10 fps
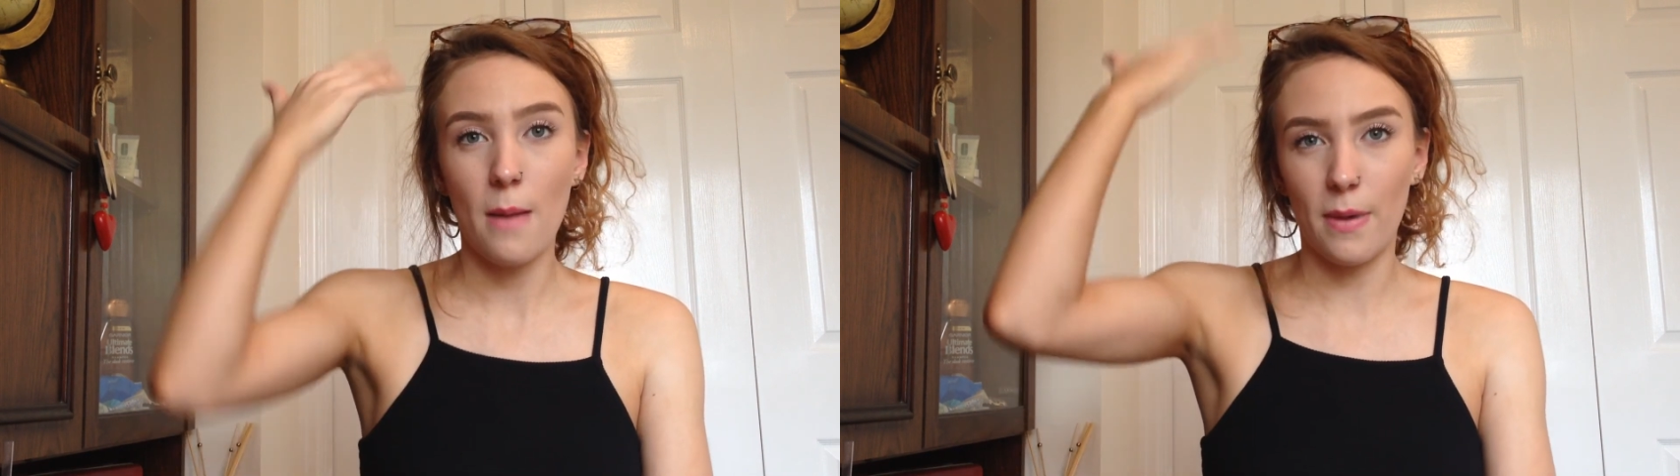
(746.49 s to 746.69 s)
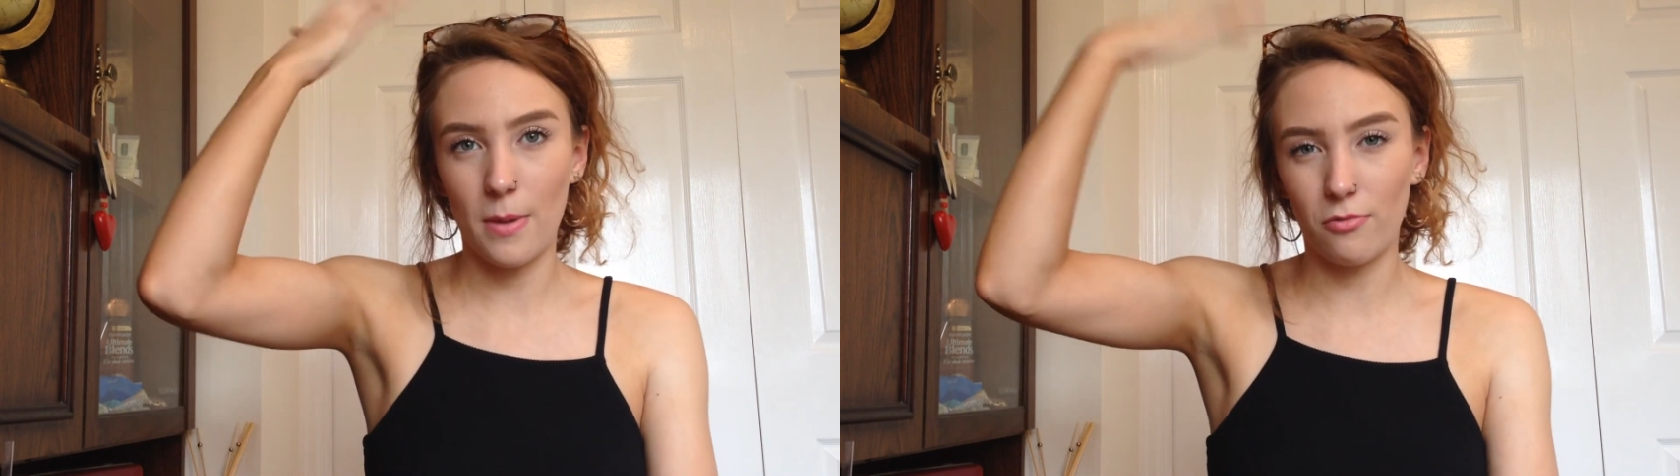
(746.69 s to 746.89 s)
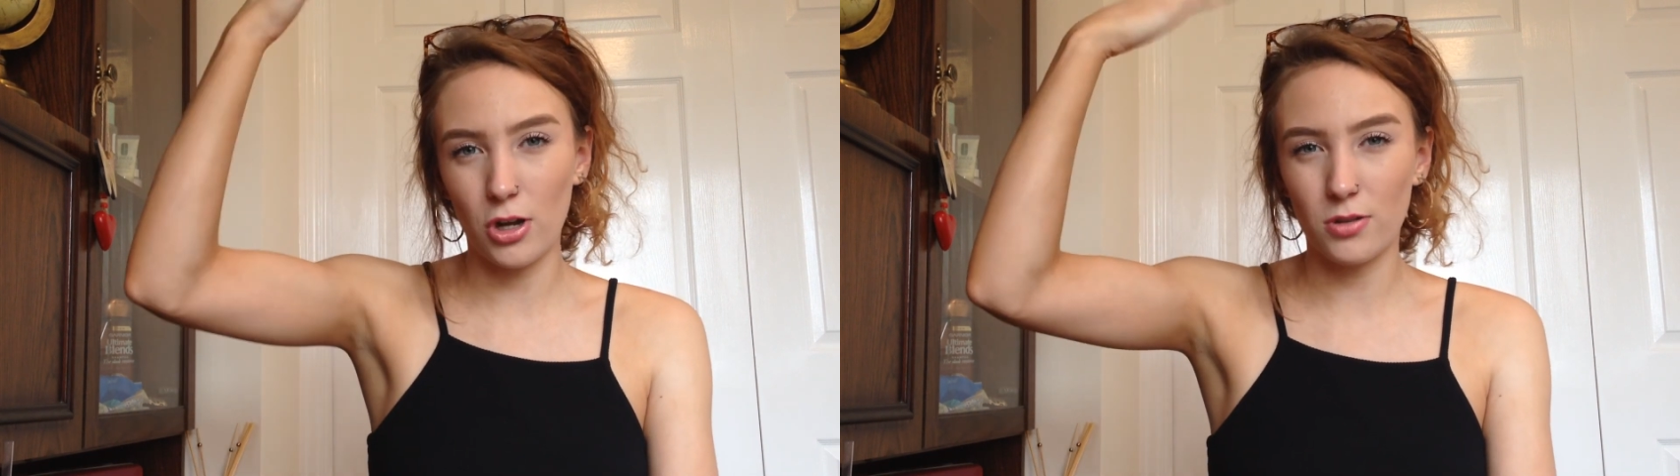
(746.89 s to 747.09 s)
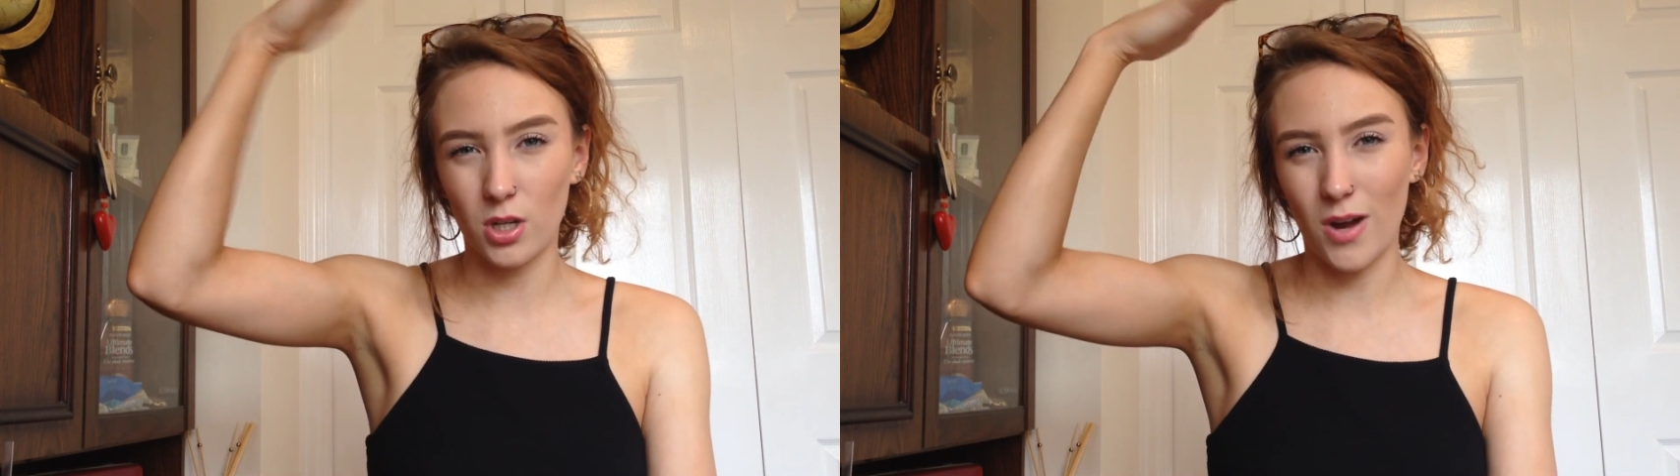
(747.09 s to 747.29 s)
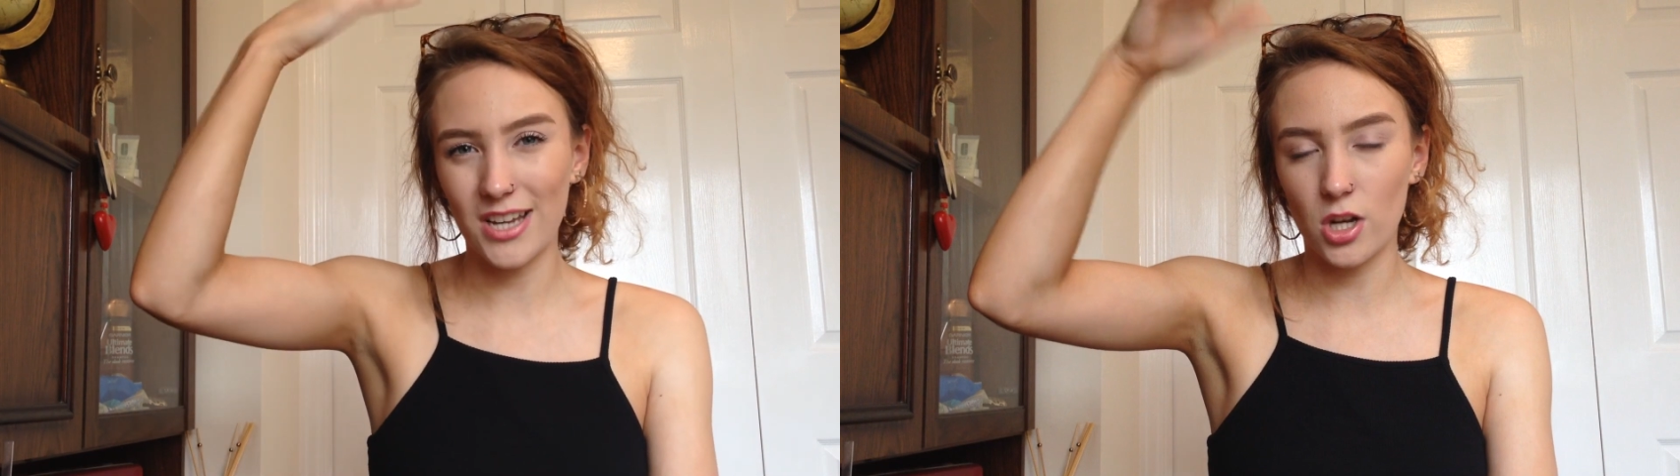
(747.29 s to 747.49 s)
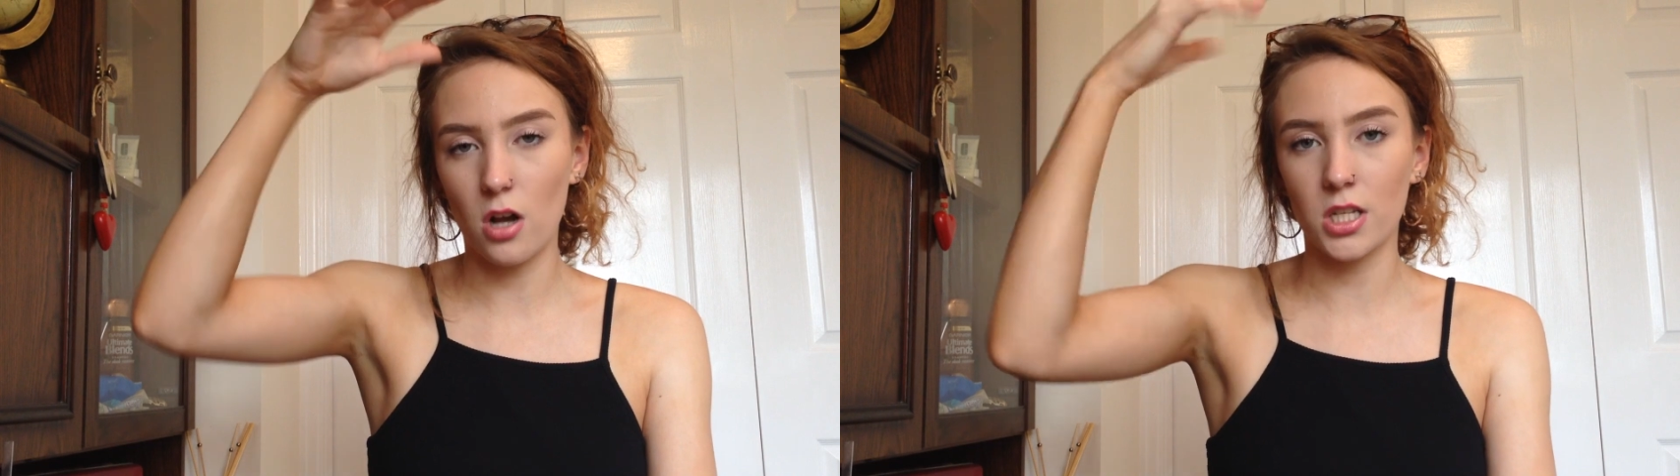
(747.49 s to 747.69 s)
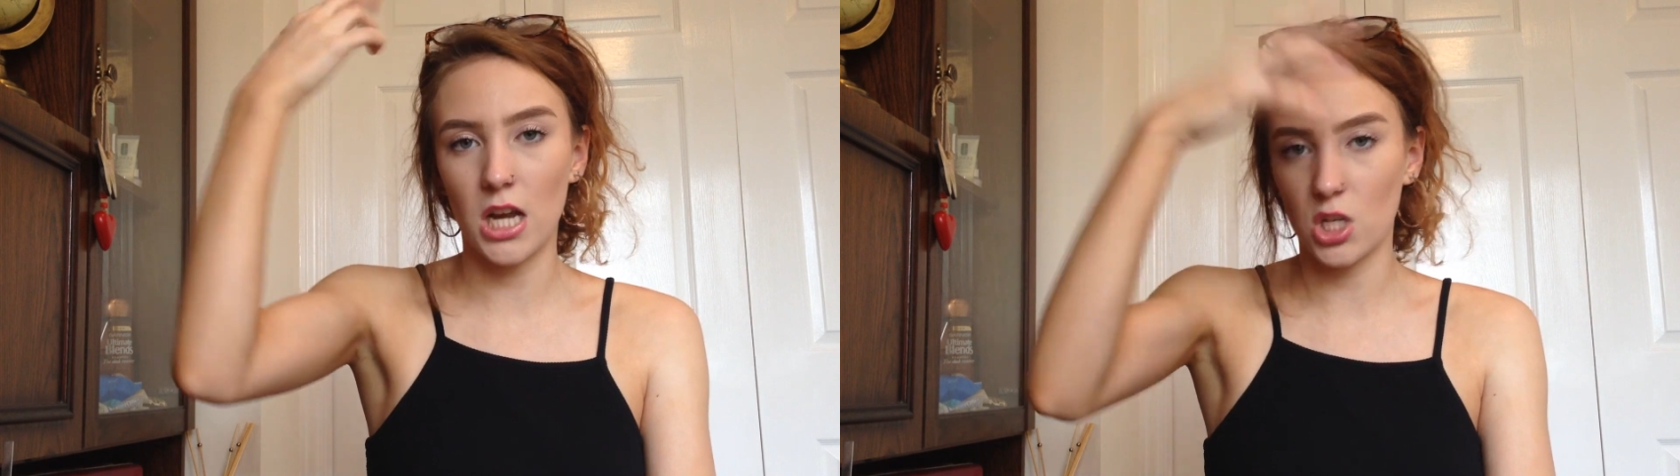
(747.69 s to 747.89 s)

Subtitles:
But my roots are quite dark, so